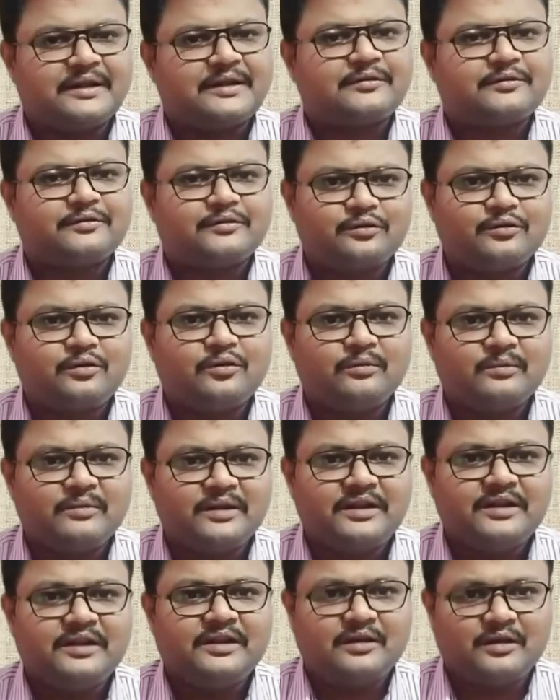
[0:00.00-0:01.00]
are so
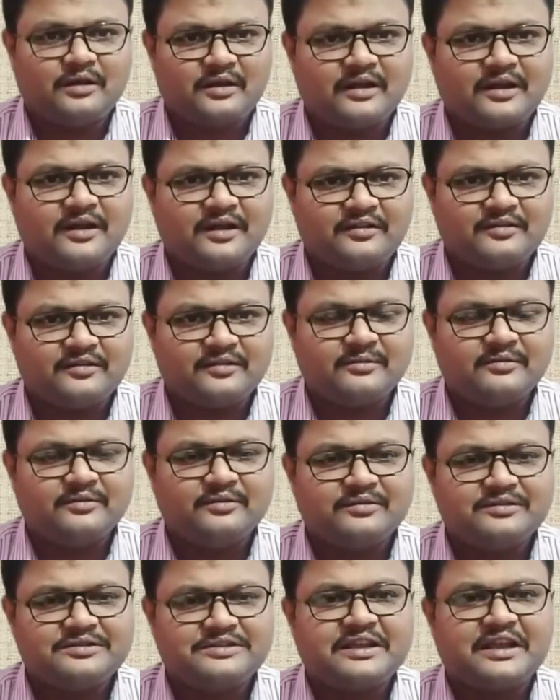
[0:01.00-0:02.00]
many organisms
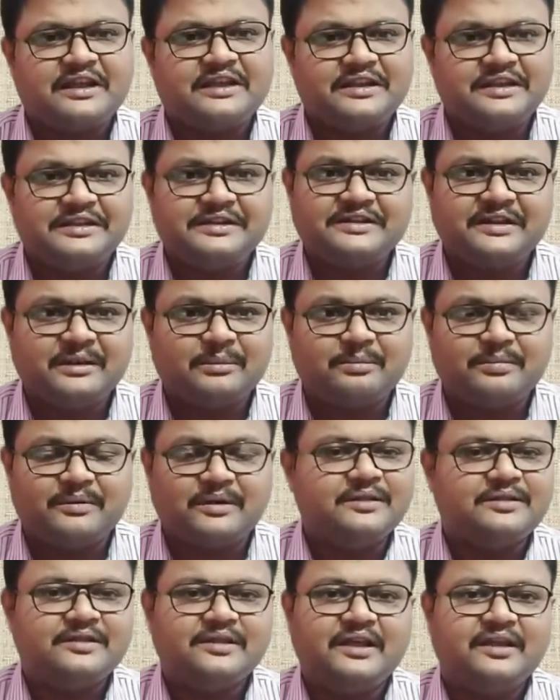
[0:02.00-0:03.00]
which can eat
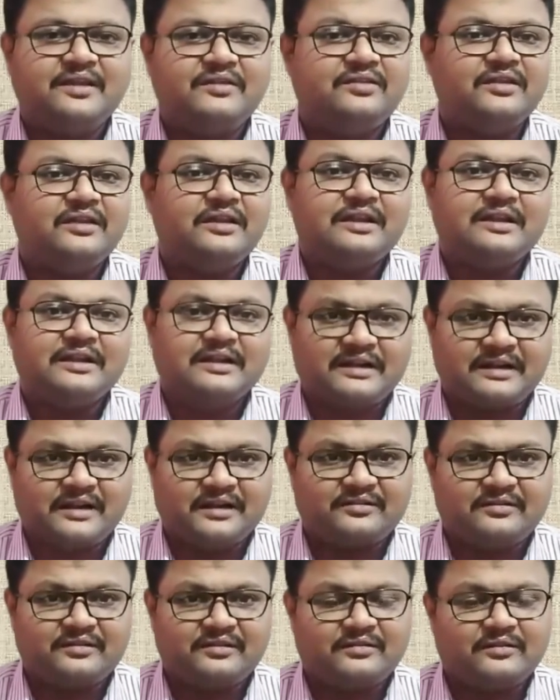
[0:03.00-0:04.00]
up these
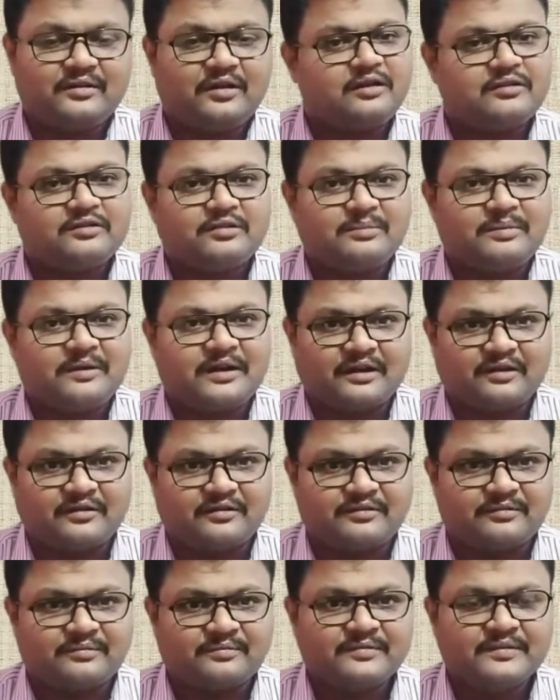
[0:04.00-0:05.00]
grasses or the
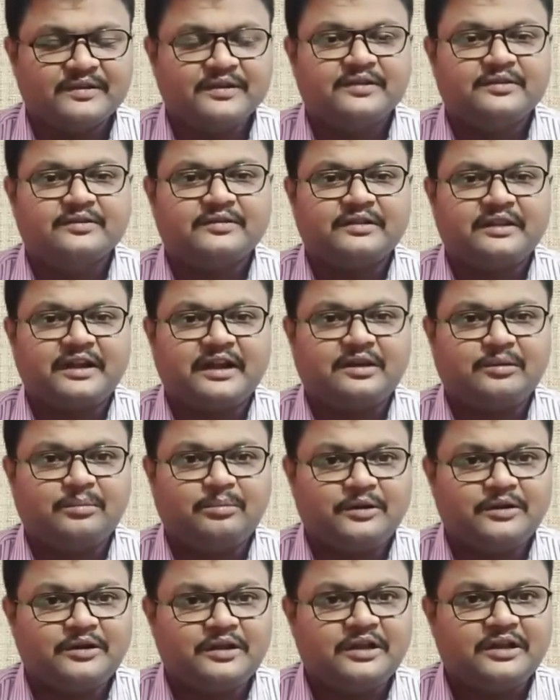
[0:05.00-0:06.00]
plants. So that
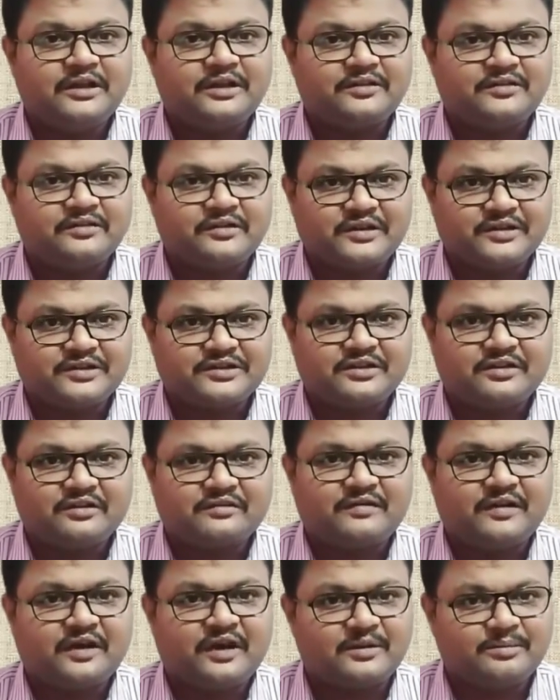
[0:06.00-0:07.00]
particular section
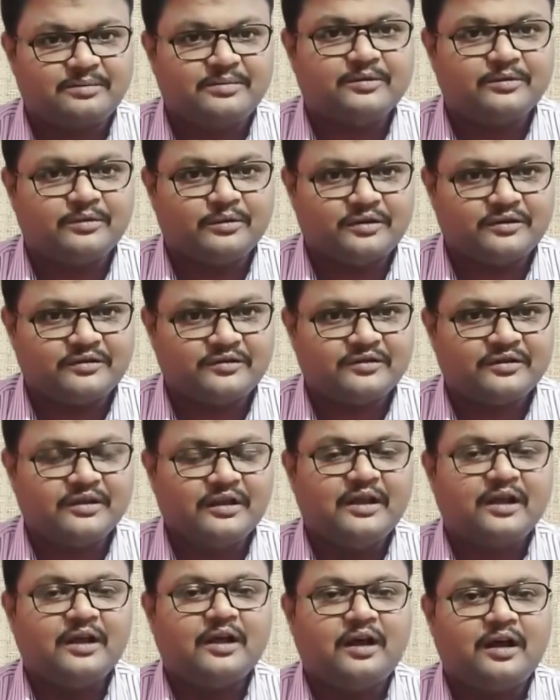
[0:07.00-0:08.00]
of herbivores
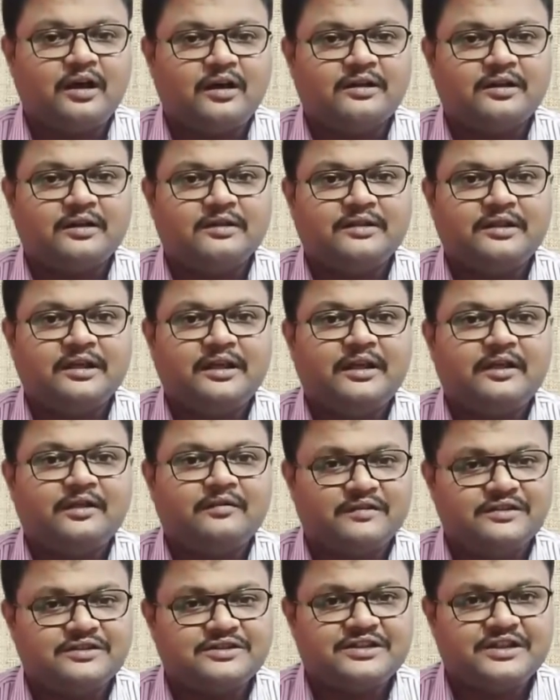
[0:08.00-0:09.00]
or the
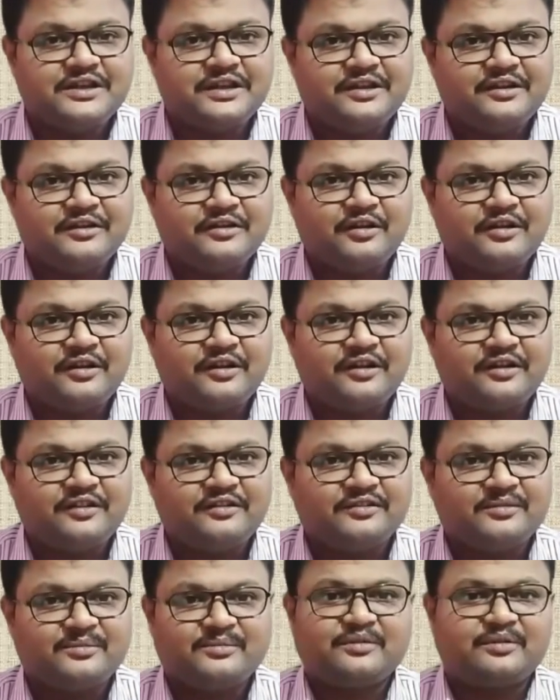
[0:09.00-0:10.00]
vegetarian
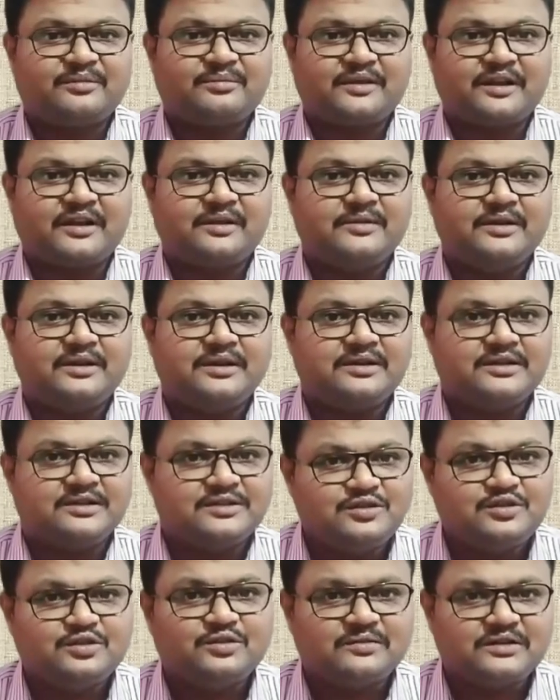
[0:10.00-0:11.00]
organisms or primary
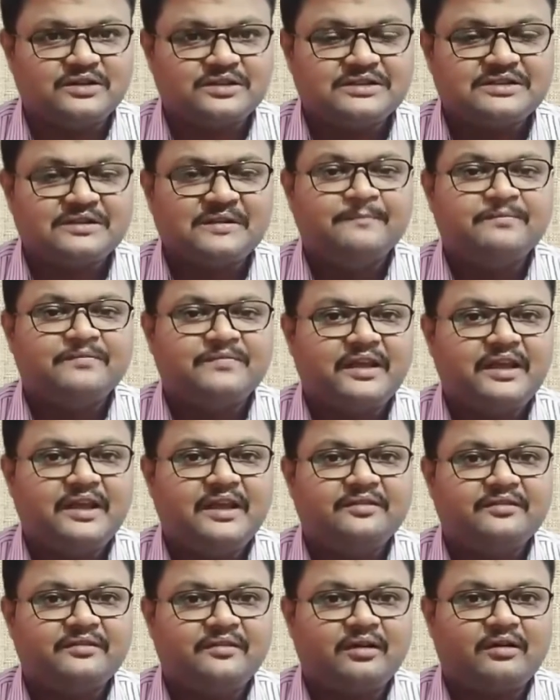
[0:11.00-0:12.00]
consumers
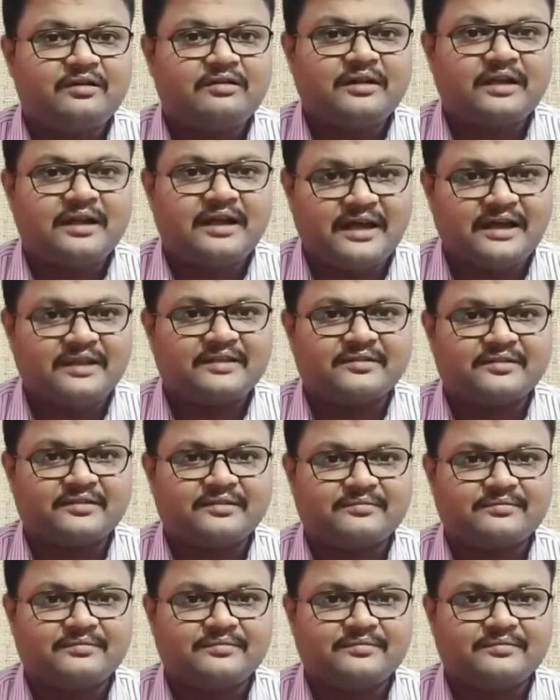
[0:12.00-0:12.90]
is called as